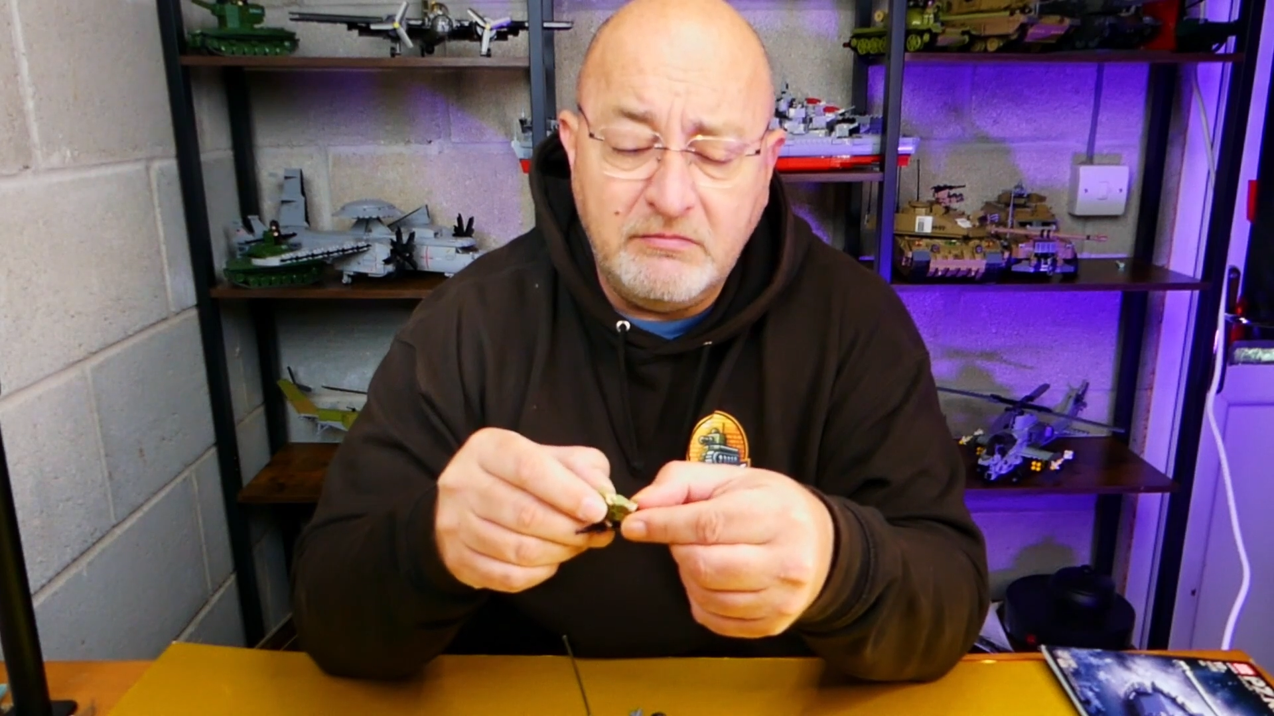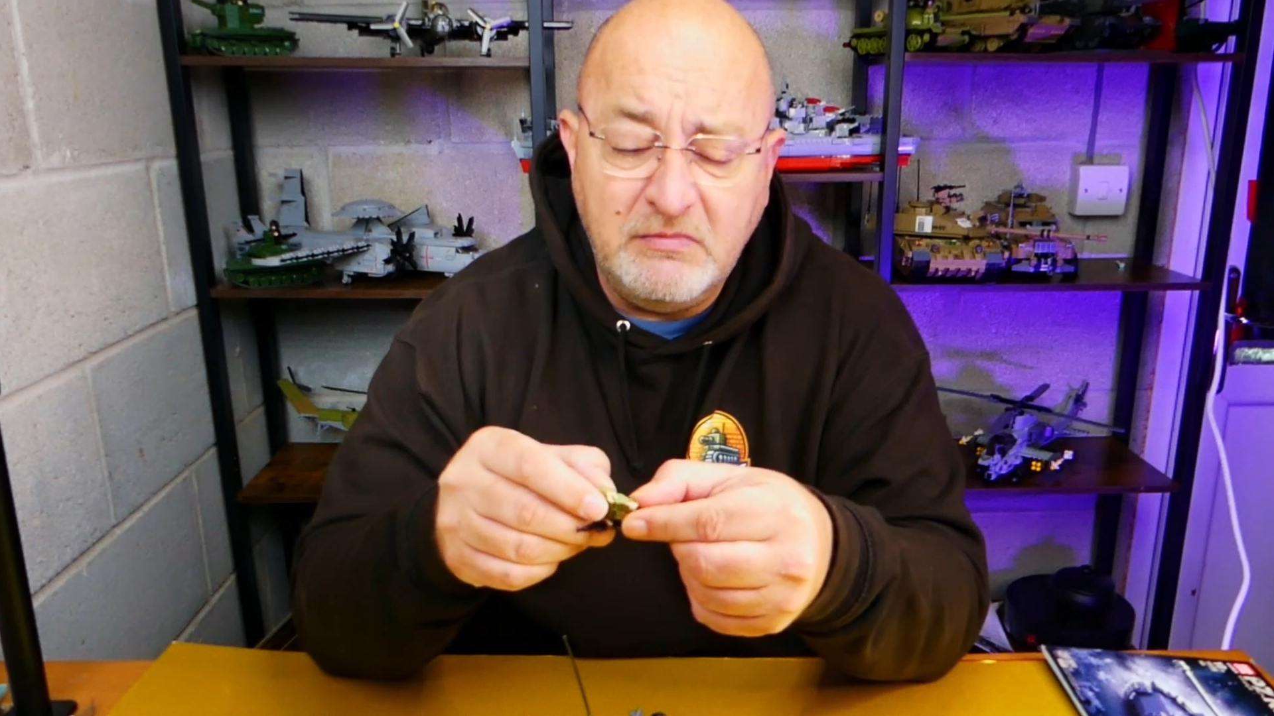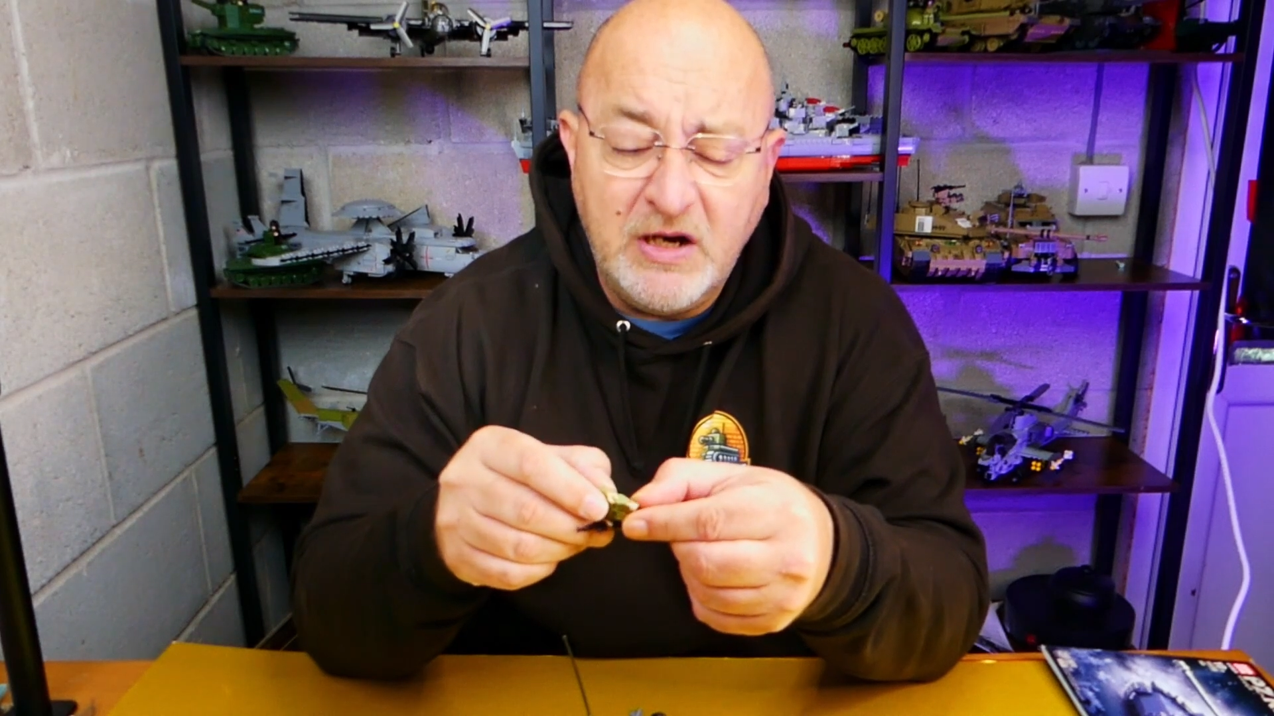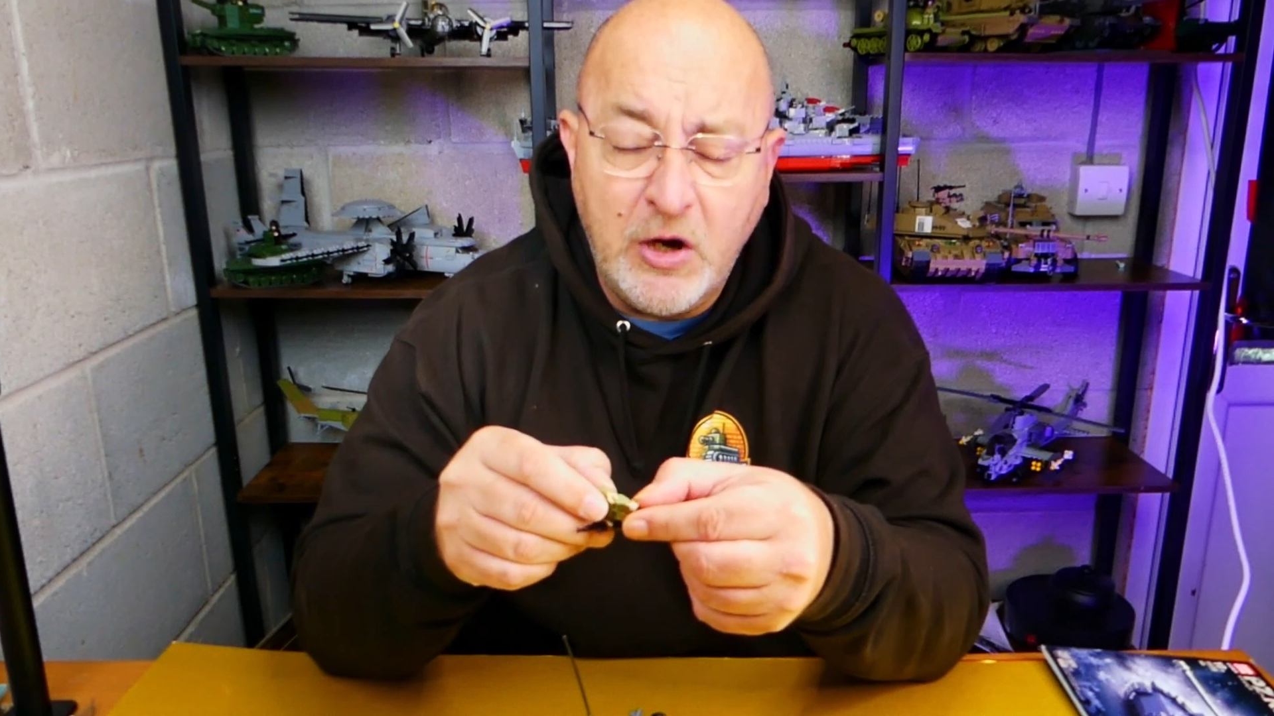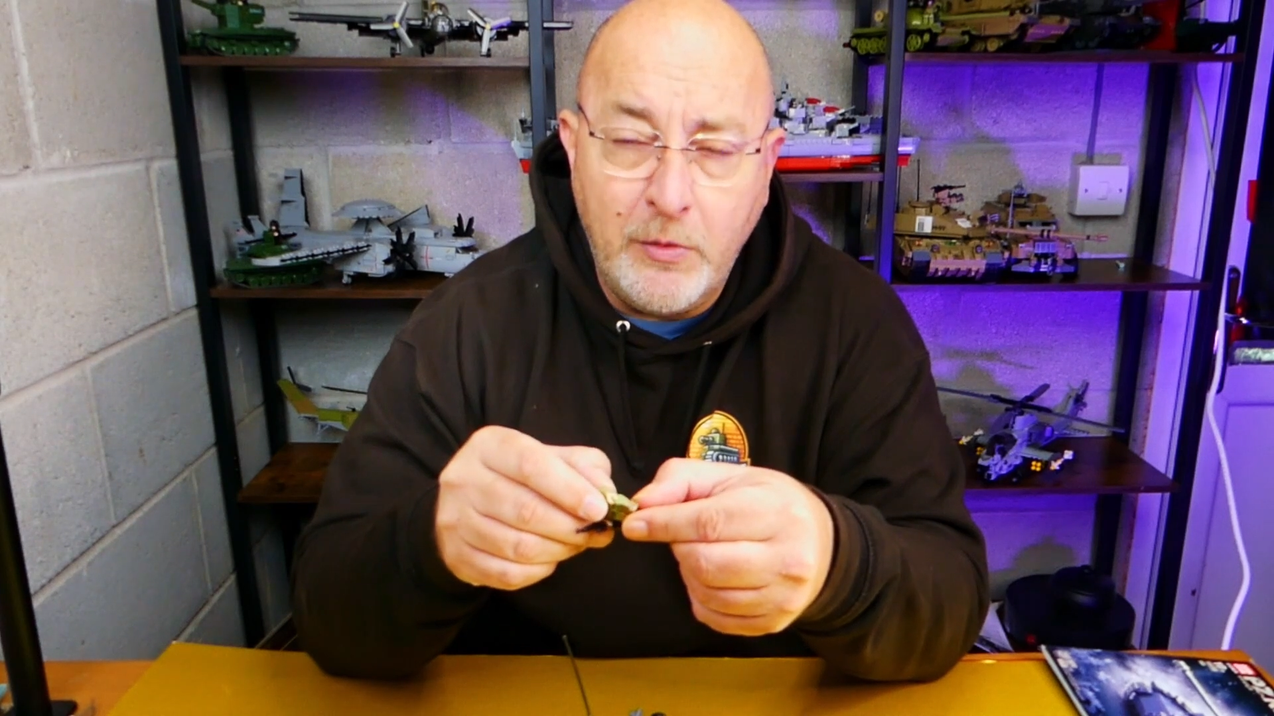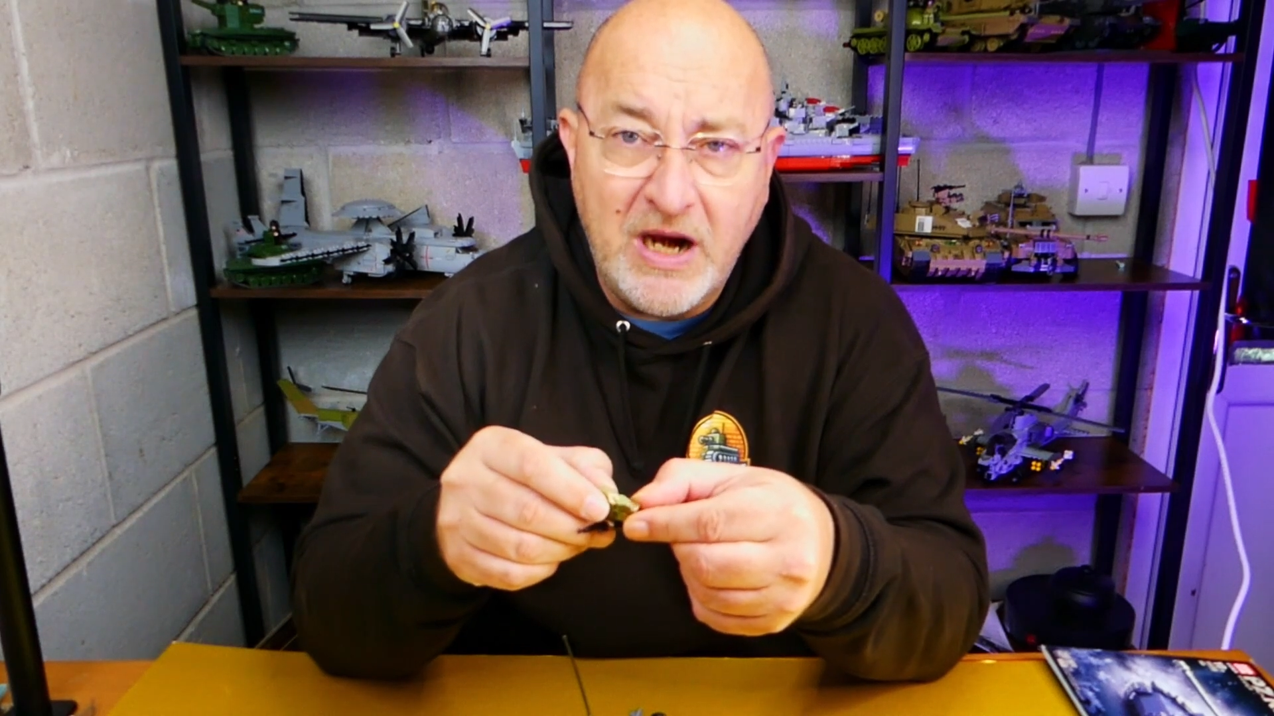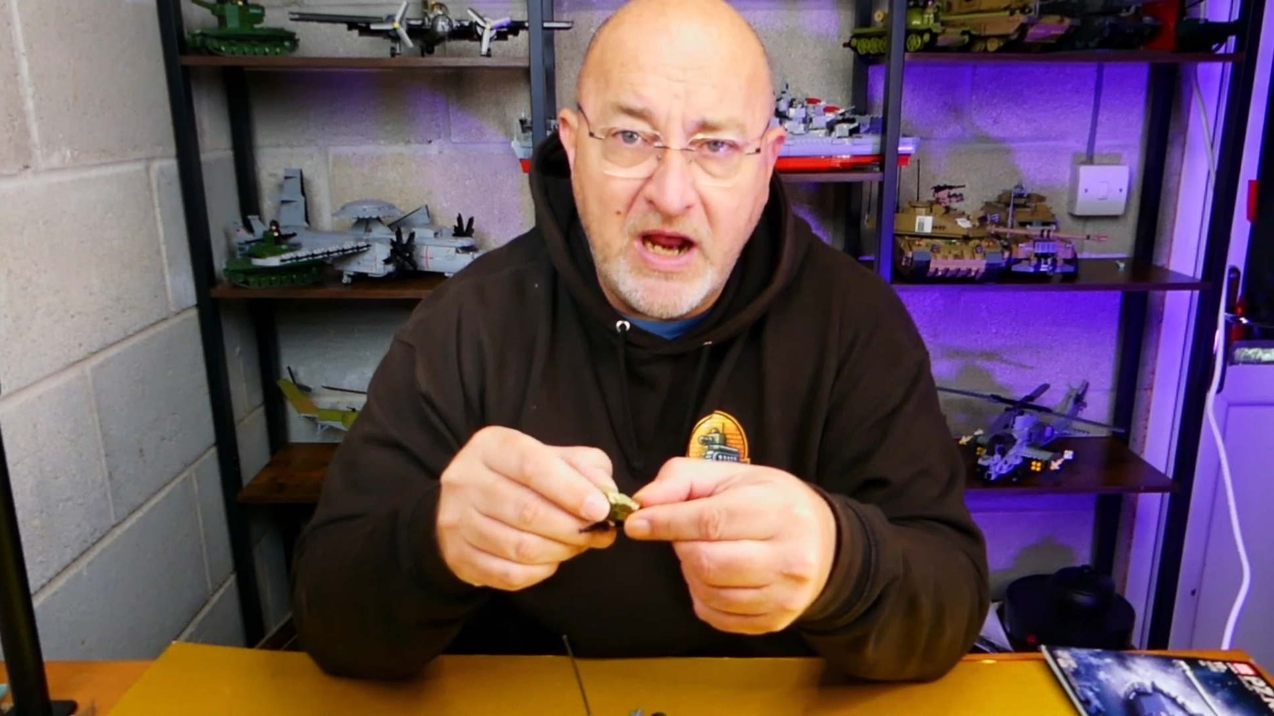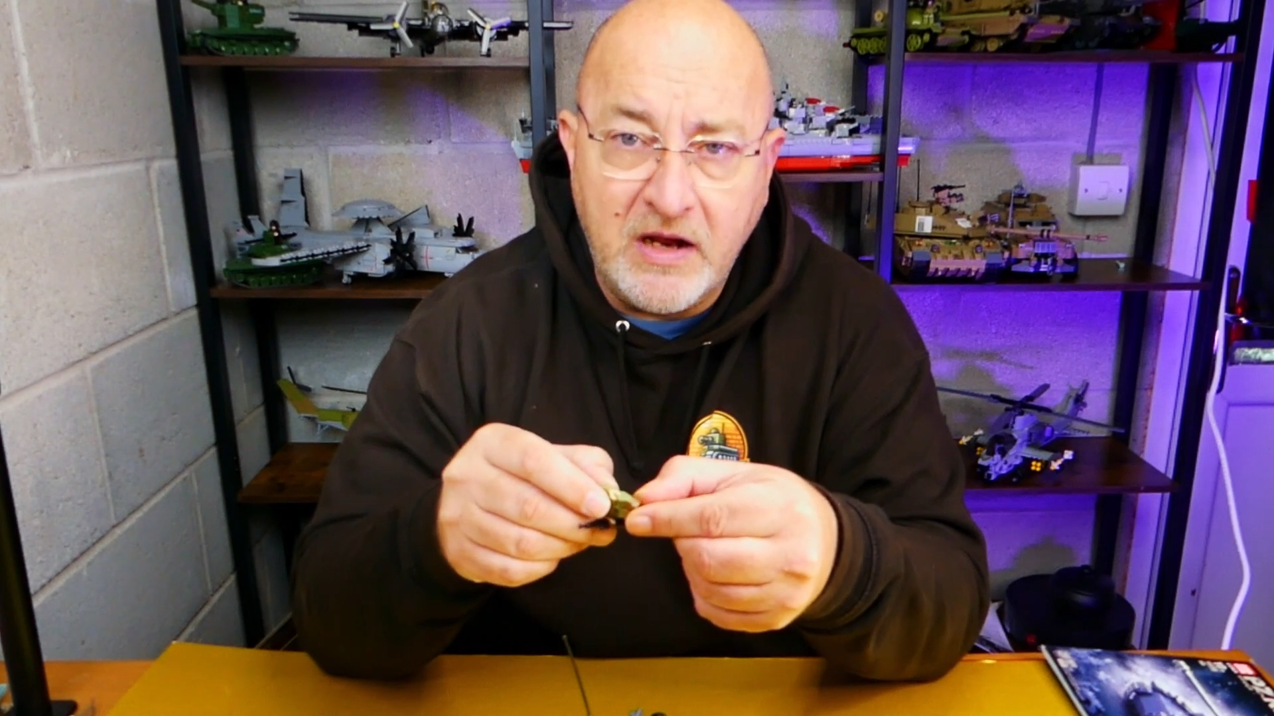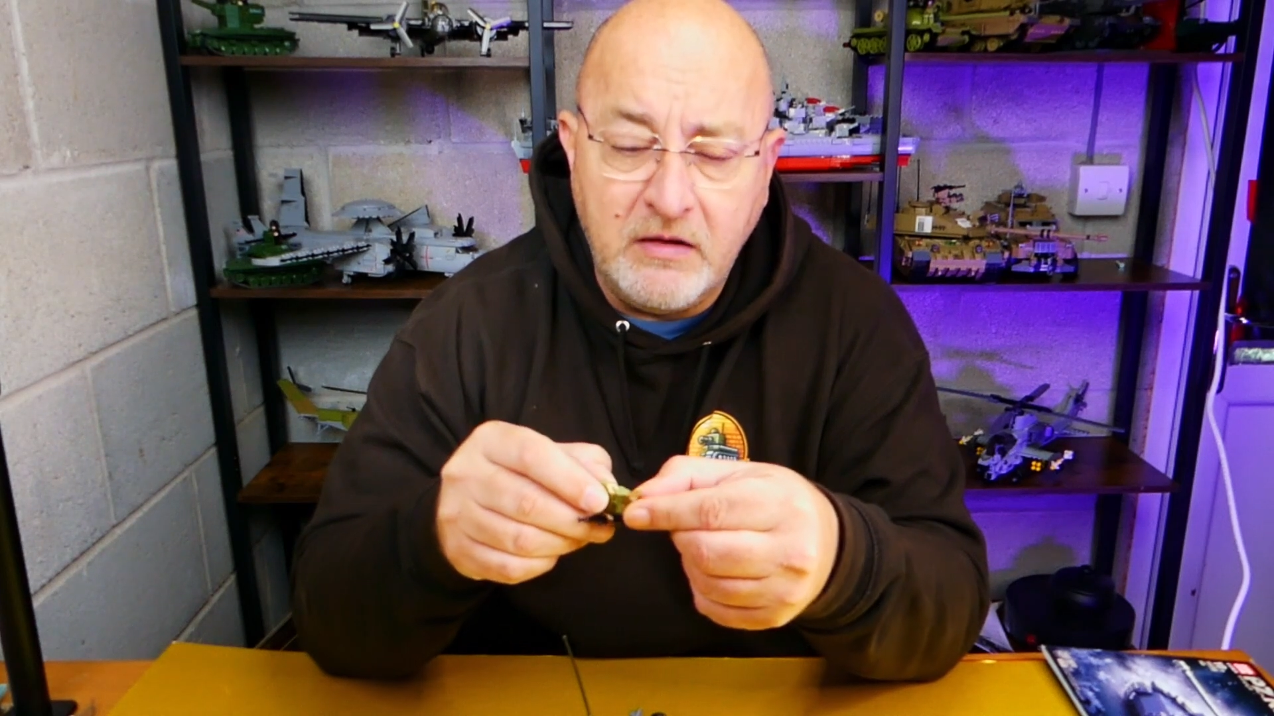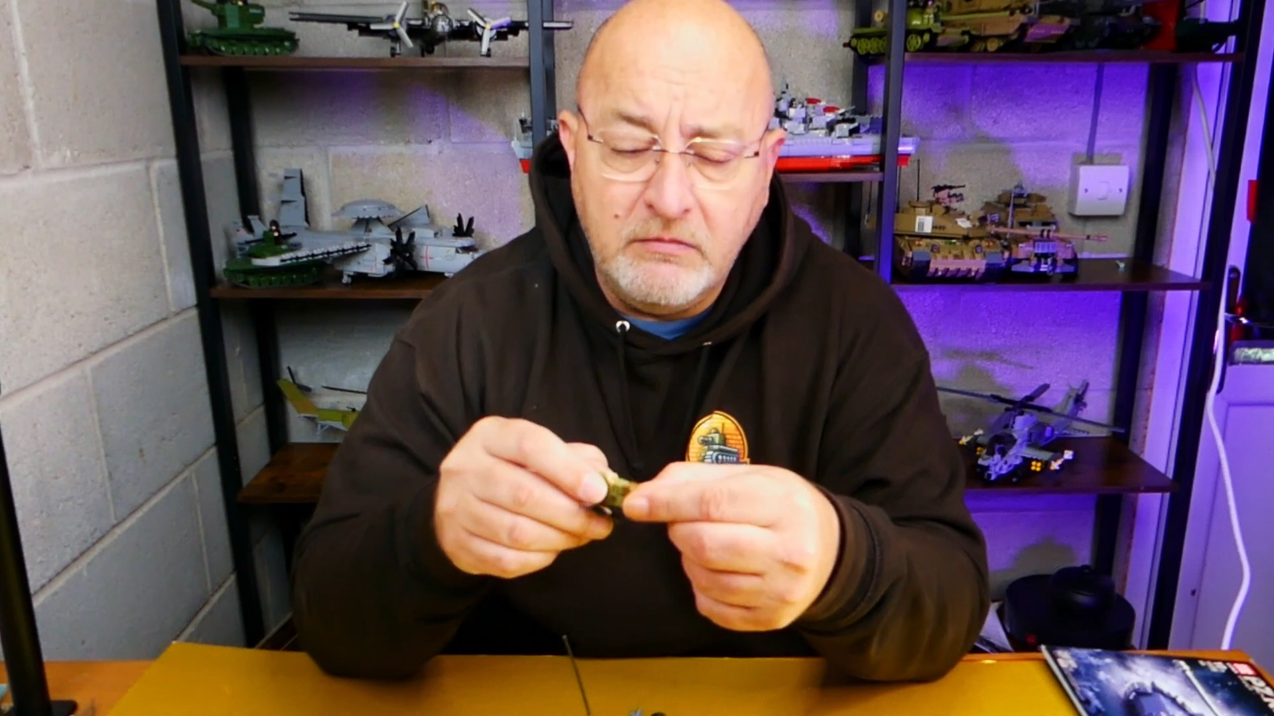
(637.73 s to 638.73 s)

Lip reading: lower leg